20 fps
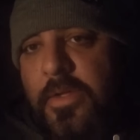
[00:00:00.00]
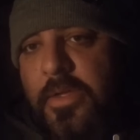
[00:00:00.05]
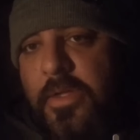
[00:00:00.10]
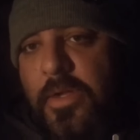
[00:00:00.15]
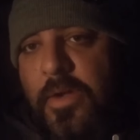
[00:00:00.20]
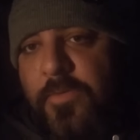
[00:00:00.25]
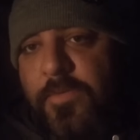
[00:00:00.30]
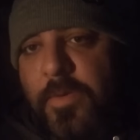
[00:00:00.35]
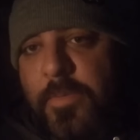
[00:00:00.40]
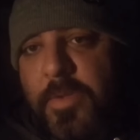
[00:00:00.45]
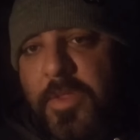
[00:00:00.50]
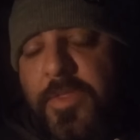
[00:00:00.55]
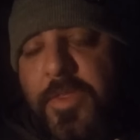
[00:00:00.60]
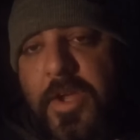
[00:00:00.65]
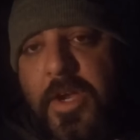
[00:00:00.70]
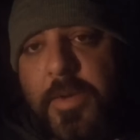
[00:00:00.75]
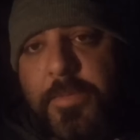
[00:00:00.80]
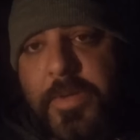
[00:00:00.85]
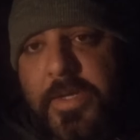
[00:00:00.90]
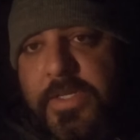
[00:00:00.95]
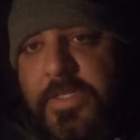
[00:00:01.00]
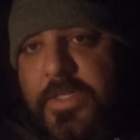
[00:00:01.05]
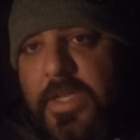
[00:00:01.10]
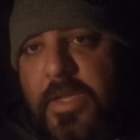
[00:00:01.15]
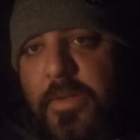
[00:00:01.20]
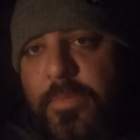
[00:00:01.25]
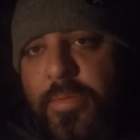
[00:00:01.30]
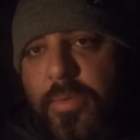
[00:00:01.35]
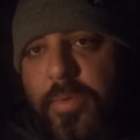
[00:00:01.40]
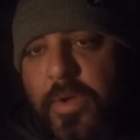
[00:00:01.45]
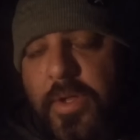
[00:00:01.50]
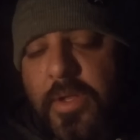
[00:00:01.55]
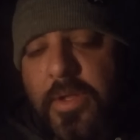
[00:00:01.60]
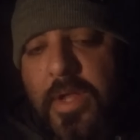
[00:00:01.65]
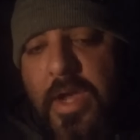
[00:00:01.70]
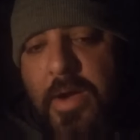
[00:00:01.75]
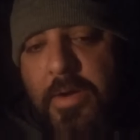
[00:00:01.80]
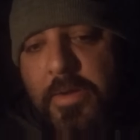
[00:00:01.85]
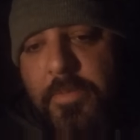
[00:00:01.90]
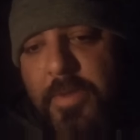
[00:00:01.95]
you know, from a therapy standpoint.
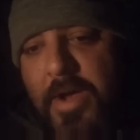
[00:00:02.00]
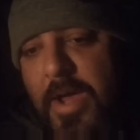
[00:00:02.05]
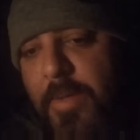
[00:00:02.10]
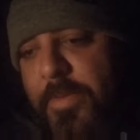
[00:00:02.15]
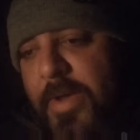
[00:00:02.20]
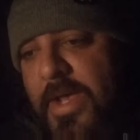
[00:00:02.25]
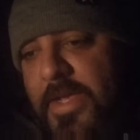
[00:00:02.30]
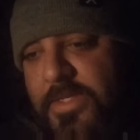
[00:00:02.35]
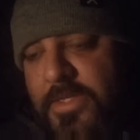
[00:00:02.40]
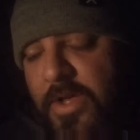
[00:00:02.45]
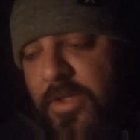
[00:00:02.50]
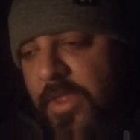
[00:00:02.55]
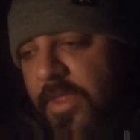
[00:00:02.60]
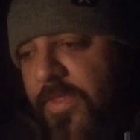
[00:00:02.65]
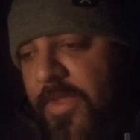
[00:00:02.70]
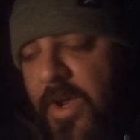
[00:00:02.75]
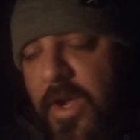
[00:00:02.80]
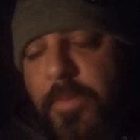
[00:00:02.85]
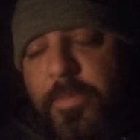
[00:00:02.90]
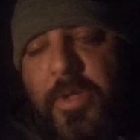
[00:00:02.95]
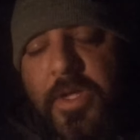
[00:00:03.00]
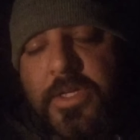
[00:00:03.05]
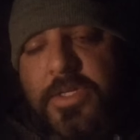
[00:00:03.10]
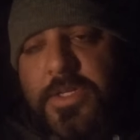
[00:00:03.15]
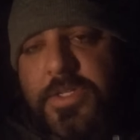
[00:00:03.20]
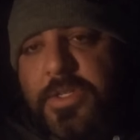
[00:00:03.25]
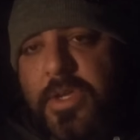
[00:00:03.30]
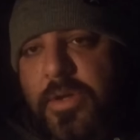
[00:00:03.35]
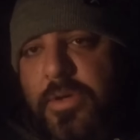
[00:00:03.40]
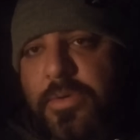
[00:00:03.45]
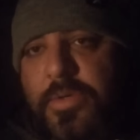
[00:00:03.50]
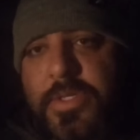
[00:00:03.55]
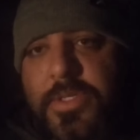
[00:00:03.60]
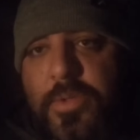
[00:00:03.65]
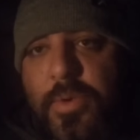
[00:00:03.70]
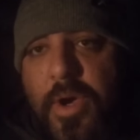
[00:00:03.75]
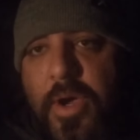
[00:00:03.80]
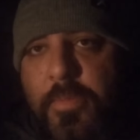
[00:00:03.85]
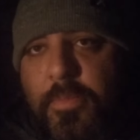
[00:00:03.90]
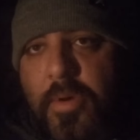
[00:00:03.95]
I would bypass all the therapy and just go to a
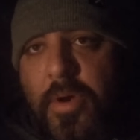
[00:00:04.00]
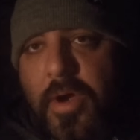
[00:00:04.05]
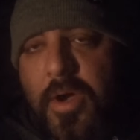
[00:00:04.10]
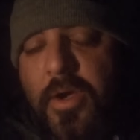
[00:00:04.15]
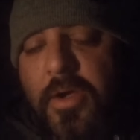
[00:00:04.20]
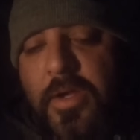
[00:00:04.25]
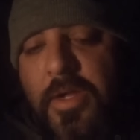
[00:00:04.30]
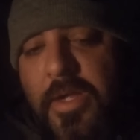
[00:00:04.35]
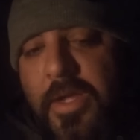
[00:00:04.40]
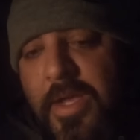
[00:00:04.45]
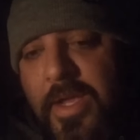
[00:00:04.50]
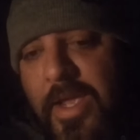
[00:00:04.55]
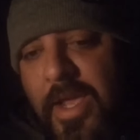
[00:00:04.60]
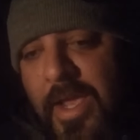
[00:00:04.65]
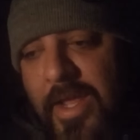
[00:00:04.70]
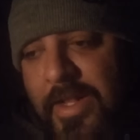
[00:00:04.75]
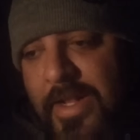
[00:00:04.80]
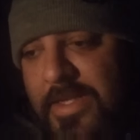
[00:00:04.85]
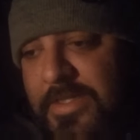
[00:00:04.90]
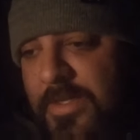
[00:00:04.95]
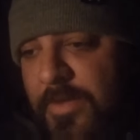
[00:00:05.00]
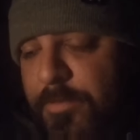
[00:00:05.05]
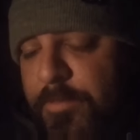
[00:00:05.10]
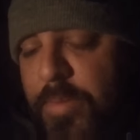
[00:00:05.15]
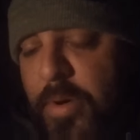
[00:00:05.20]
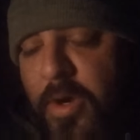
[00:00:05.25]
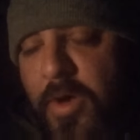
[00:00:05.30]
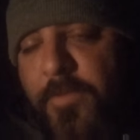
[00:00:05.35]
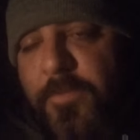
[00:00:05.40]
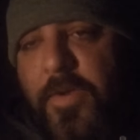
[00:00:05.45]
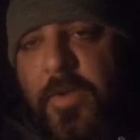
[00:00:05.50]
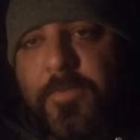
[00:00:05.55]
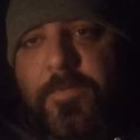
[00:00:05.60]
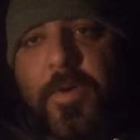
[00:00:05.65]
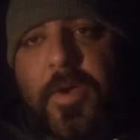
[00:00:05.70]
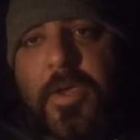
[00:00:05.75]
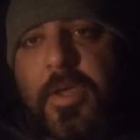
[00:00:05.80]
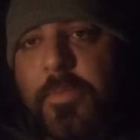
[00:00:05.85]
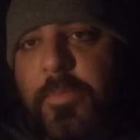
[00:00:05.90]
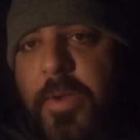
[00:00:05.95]
squat bar. And that's a perfect
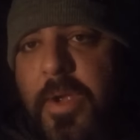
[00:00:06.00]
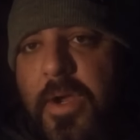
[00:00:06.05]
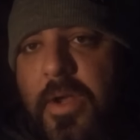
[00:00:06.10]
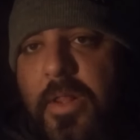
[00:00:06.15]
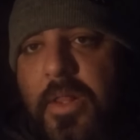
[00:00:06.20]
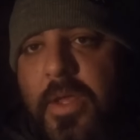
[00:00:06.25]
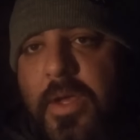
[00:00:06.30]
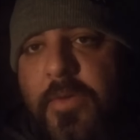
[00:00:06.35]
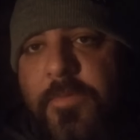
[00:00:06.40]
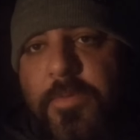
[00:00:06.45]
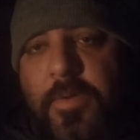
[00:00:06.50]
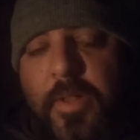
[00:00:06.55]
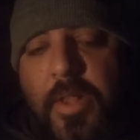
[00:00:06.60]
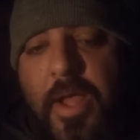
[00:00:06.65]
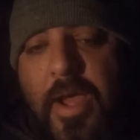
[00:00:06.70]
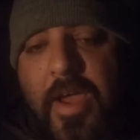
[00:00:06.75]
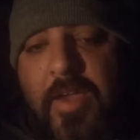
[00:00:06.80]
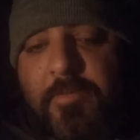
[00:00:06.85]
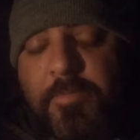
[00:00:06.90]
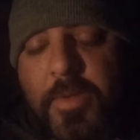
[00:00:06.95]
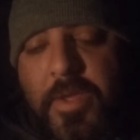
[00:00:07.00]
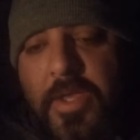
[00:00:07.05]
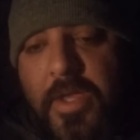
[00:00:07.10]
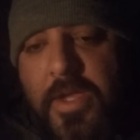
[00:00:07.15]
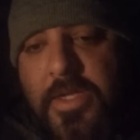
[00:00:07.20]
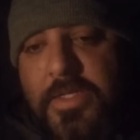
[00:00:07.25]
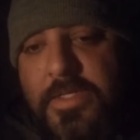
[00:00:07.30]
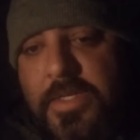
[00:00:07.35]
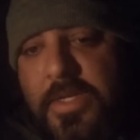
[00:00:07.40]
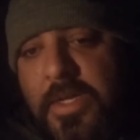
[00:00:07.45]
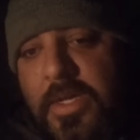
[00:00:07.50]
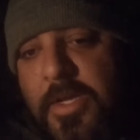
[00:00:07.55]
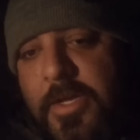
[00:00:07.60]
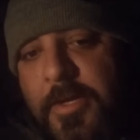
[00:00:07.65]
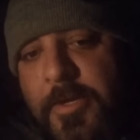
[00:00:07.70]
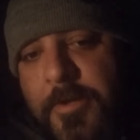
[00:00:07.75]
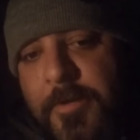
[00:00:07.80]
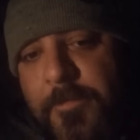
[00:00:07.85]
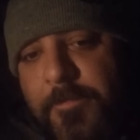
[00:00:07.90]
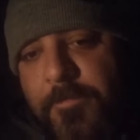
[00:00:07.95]
fucking parallel for life, because
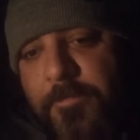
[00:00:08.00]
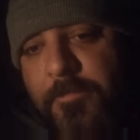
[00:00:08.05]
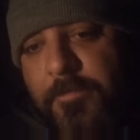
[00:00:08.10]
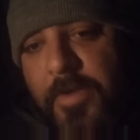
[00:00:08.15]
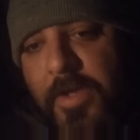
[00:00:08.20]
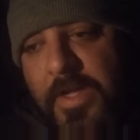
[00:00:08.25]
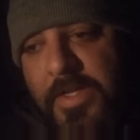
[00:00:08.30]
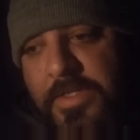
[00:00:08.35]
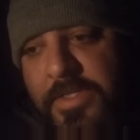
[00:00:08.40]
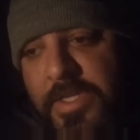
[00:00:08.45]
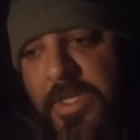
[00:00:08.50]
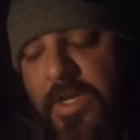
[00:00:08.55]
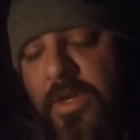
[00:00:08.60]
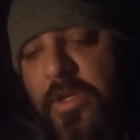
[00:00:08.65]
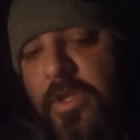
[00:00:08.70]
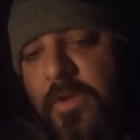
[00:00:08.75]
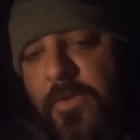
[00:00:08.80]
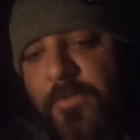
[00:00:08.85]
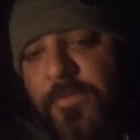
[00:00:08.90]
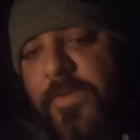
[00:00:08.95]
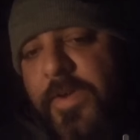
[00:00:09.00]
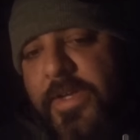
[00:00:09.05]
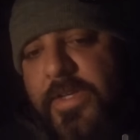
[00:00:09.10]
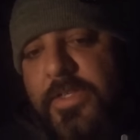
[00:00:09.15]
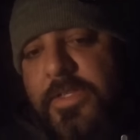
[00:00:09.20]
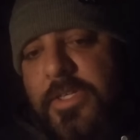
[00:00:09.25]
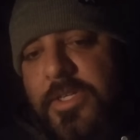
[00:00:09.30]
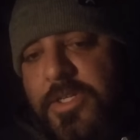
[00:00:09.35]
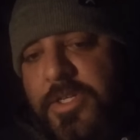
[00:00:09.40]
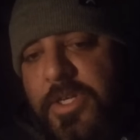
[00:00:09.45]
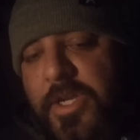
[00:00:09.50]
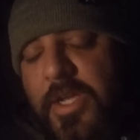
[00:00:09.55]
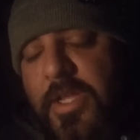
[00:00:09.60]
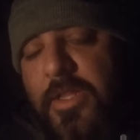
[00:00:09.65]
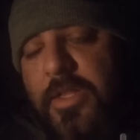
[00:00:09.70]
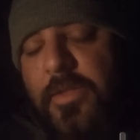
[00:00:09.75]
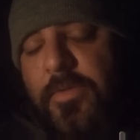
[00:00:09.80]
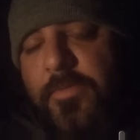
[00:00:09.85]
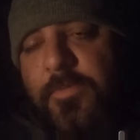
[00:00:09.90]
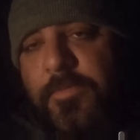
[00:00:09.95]
until you fix the
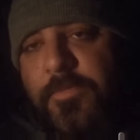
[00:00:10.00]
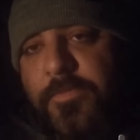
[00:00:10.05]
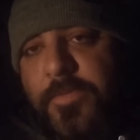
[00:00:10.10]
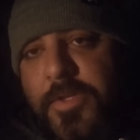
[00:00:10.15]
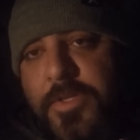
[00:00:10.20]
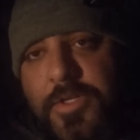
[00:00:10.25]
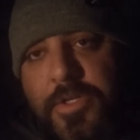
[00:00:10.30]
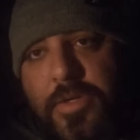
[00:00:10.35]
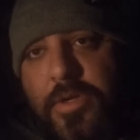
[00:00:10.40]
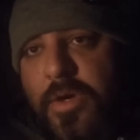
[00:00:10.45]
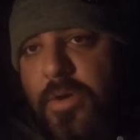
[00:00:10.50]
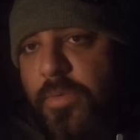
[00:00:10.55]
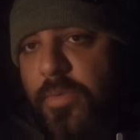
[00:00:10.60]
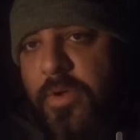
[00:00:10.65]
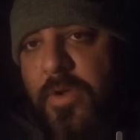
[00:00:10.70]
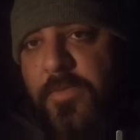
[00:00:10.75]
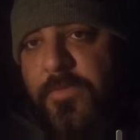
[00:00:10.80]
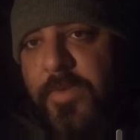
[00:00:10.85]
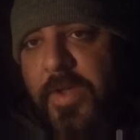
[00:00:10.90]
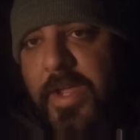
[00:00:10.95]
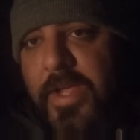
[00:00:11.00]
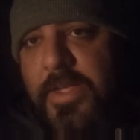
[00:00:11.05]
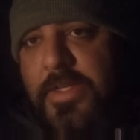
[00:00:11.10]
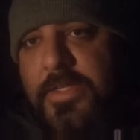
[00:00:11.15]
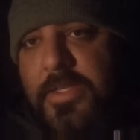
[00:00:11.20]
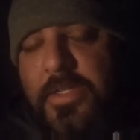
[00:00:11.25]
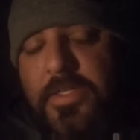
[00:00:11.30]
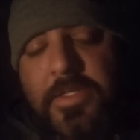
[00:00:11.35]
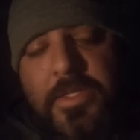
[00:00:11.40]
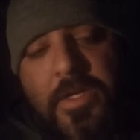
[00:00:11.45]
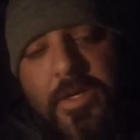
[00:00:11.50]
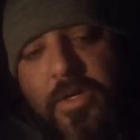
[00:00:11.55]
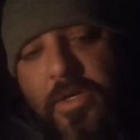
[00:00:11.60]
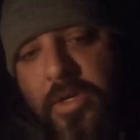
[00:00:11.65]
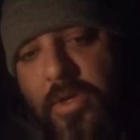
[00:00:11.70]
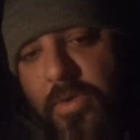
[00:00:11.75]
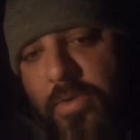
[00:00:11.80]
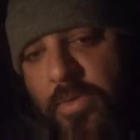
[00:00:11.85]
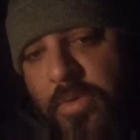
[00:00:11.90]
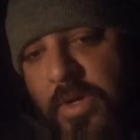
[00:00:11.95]
shit that you don't want to face, until
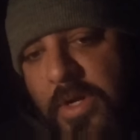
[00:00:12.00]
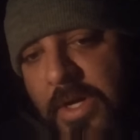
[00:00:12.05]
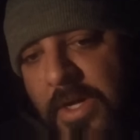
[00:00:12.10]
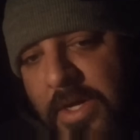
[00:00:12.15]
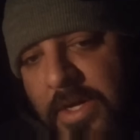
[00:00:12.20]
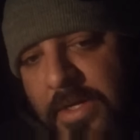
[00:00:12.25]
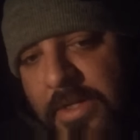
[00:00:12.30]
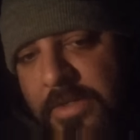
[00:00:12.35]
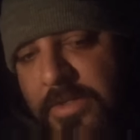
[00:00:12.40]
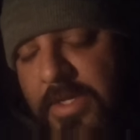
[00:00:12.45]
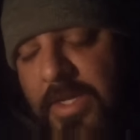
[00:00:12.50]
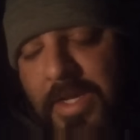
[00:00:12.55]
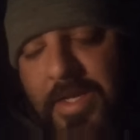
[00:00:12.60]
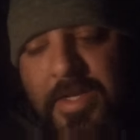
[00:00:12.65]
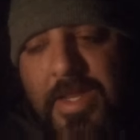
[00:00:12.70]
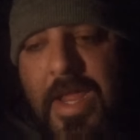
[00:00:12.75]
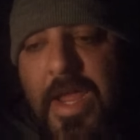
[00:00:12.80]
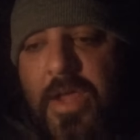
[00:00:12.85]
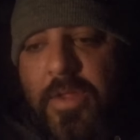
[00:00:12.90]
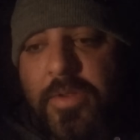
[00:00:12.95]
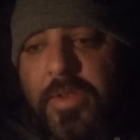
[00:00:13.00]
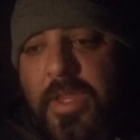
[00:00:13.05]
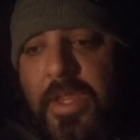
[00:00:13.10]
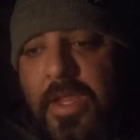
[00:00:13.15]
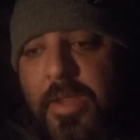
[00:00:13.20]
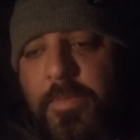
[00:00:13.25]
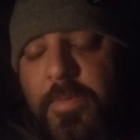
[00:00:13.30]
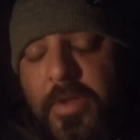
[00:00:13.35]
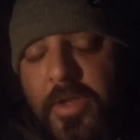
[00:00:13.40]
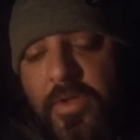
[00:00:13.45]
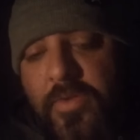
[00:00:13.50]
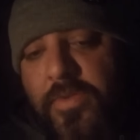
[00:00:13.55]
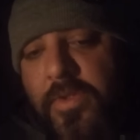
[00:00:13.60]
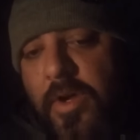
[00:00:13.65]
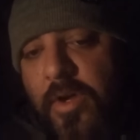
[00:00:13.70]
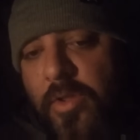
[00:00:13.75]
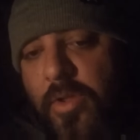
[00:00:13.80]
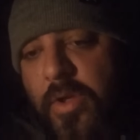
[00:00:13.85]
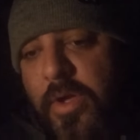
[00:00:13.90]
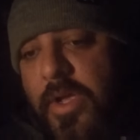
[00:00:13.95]
you dig down deep and you
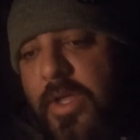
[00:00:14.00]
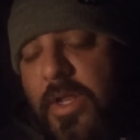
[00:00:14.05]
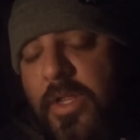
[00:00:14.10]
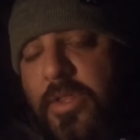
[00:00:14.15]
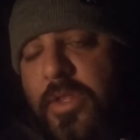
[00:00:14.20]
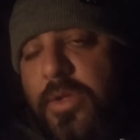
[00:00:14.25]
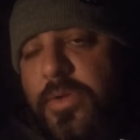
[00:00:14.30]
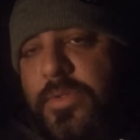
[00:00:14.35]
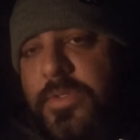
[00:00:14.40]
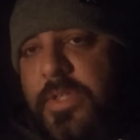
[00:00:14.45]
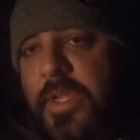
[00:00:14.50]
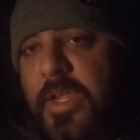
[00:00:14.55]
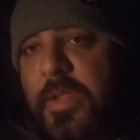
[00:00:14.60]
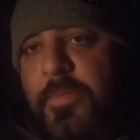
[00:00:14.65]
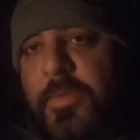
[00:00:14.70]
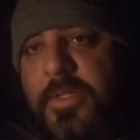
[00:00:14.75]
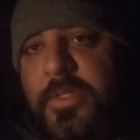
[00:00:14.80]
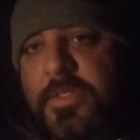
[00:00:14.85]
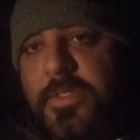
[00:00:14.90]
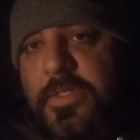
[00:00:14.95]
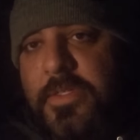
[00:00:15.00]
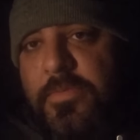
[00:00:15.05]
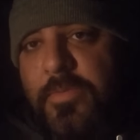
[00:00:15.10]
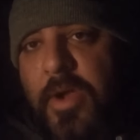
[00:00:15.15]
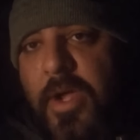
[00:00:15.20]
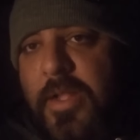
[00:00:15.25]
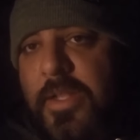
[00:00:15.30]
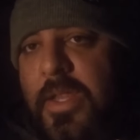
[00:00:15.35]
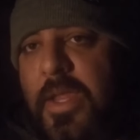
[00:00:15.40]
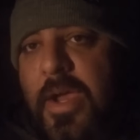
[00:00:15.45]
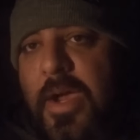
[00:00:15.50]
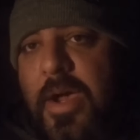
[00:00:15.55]
start looking at those demons right in the